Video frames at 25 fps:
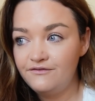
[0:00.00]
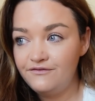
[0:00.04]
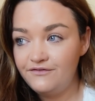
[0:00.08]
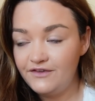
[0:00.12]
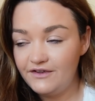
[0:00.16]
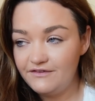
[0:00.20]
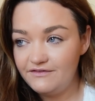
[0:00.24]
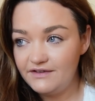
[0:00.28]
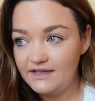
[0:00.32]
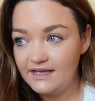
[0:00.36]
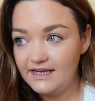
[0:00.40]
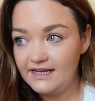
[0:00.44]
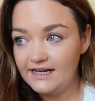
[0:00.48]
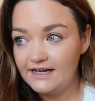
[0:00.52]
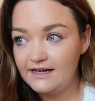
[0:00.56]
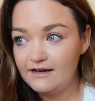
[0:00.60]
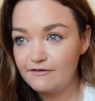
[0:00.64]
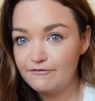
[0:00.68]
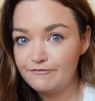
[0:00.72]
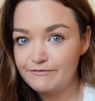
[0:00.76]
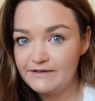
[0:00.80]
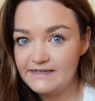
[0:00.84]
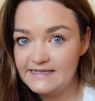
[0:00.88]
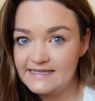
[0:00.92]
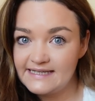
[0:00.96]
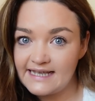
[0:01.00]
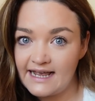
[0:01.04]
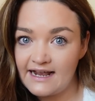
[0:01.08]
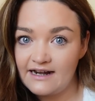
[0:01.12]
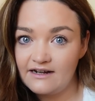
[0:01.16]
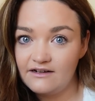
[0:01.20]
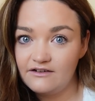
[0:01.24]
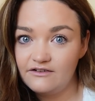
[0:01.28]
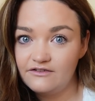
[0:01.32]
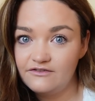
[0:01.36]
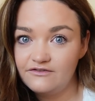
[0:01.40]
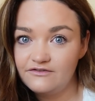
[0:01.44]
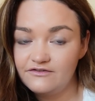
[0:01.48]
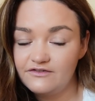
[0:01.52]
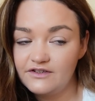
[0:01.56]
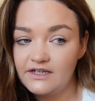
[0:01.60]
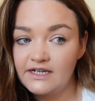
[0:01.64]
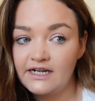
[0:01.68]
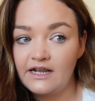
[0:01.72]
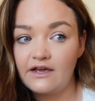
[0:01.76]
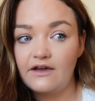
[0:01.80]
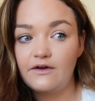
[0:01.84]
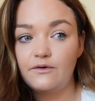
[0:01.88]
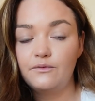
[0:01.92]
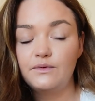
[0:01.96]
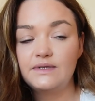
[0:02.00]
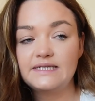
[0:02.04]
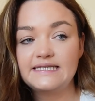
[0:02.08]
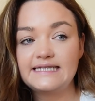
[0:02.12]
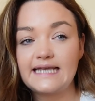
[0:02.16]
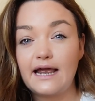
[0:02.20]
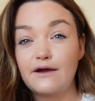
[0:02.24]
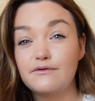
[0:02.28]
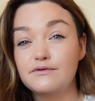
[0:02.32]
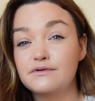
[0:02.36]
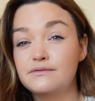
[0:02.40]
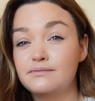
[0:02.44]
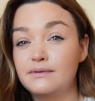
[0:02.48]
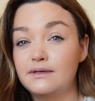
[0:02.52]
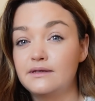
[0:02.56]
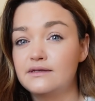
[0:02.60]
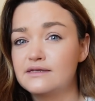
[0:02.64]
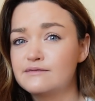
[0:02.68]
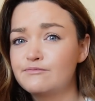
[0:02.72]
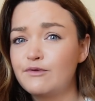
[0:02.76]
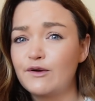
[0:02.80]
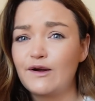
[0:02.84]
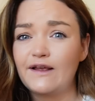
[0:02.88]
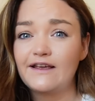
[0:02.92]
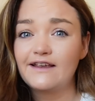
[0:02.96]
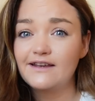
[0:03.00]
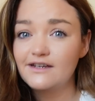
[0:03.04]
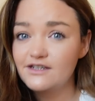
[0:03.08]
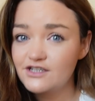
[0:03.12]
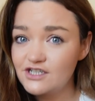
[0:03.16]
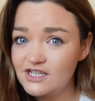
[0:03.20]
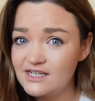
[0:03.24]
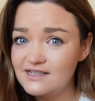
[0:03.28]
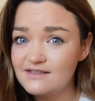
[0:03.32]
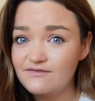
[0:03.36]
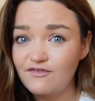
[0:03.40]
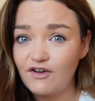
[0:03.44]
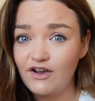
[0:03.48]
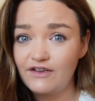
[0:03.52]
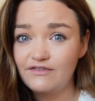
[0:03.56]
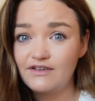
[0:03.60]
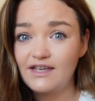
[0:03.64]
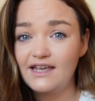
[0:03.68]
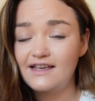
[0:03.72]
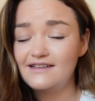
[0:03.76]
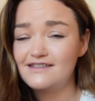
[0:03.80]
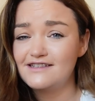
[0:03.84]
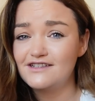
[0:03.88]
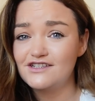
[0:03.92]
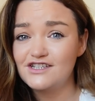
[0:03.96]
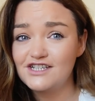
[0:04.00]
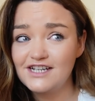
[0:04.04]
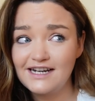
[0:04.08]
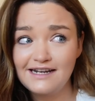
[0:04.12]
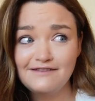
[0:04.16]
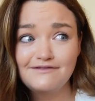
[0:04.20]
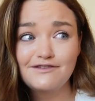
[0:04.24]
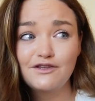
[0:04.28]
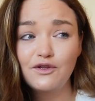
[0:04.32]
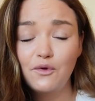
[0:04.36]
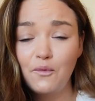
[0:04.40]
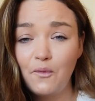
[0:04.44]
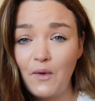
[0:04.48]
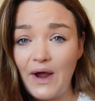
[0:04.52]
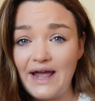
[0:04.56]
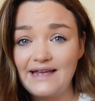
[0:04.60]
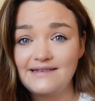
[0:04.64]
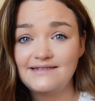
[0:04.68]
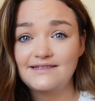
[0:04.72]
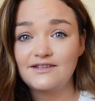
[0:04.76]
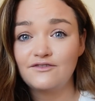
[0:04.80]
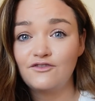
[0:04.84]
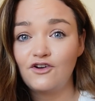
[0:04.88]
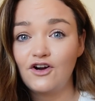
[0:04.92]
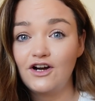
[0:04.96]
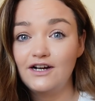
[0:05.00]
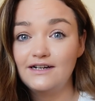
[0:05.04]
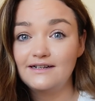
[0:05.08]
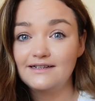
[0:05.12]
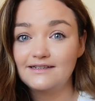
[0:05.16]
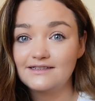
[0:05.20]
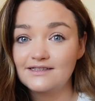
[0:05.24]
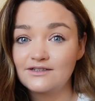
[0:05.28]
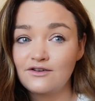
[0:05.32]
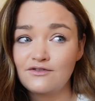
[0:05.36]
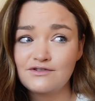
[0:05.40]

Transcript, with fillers: Vivian, myself, no, Sarah's with us, but like she's five kids and she lives in the west of Ireland.